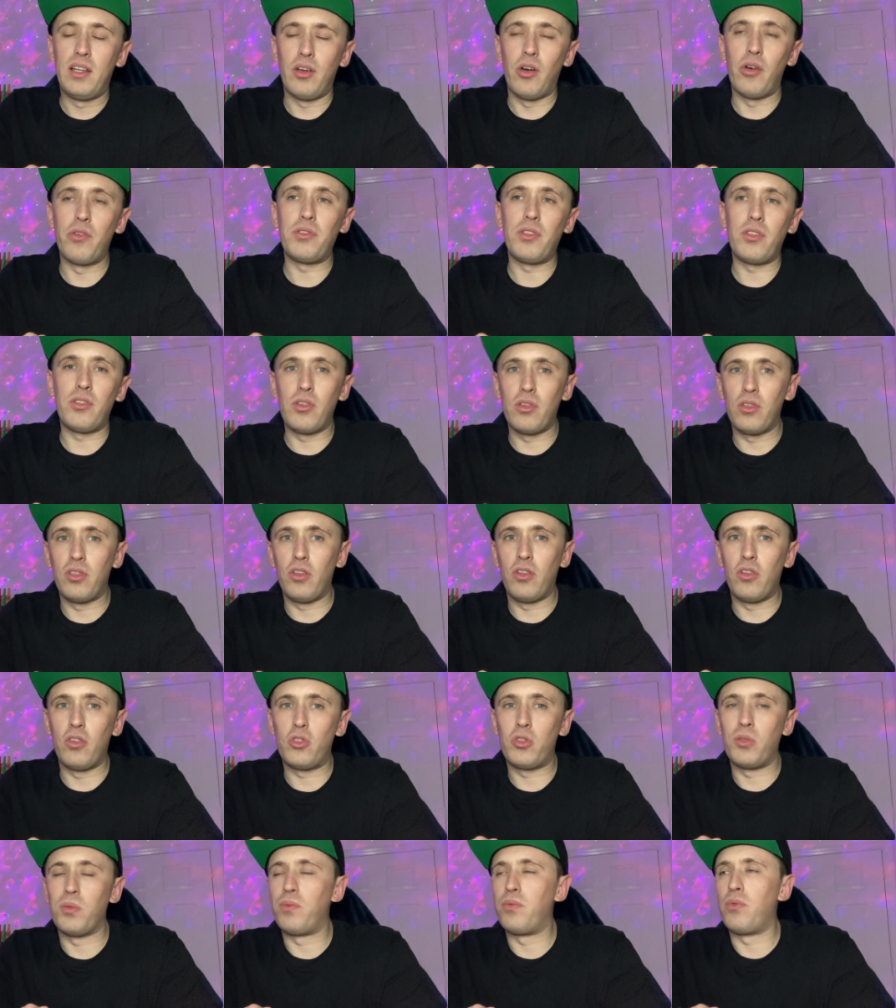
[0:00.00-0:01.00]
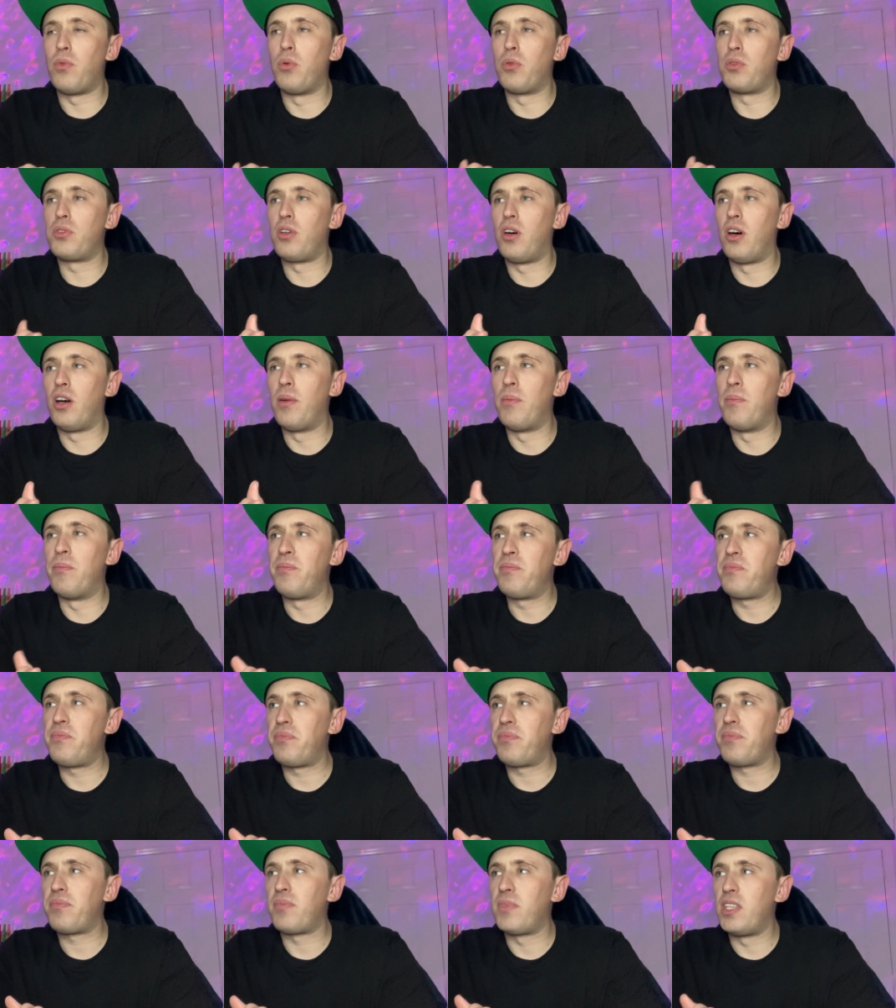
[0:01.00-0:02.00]
obviously do the YouTube full time.
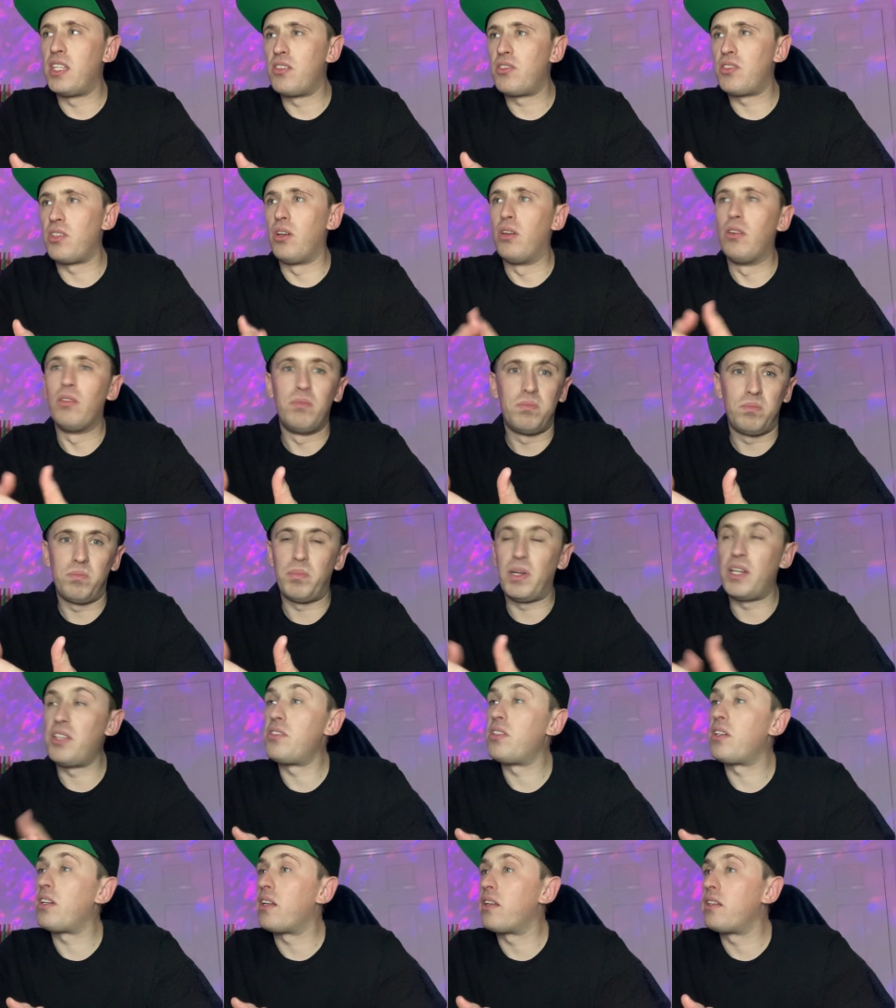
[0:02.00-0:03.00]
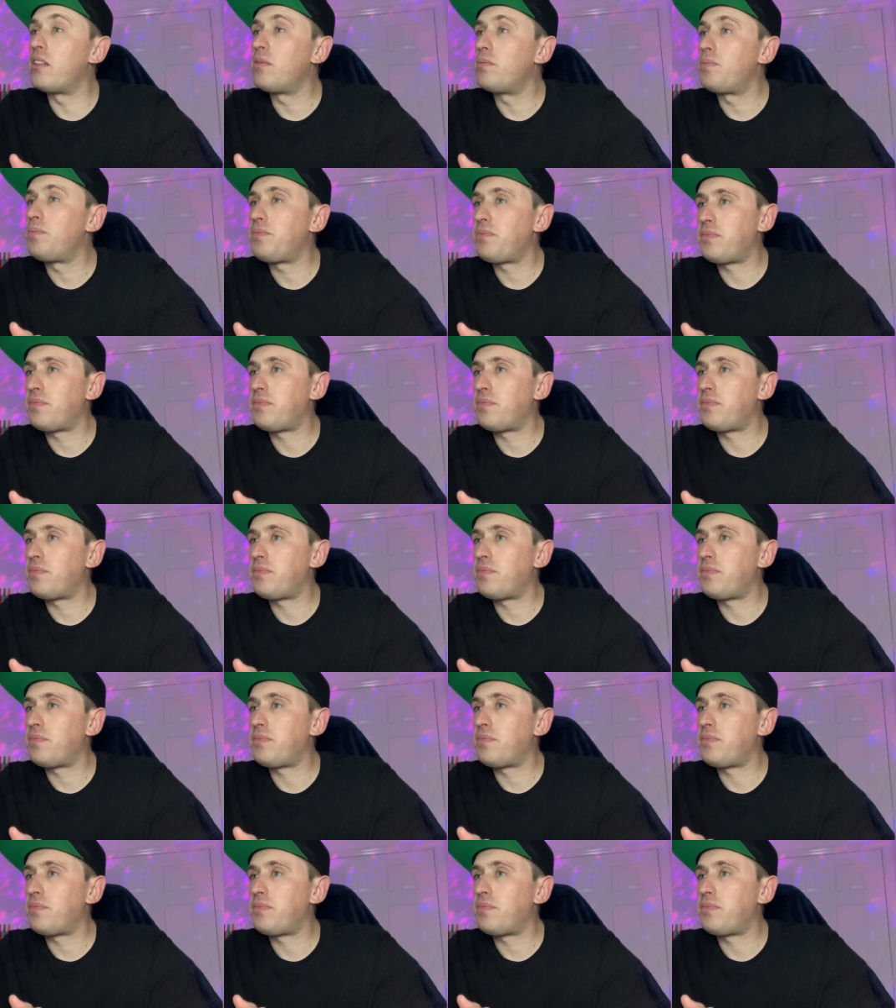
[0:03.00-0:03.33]
So basically.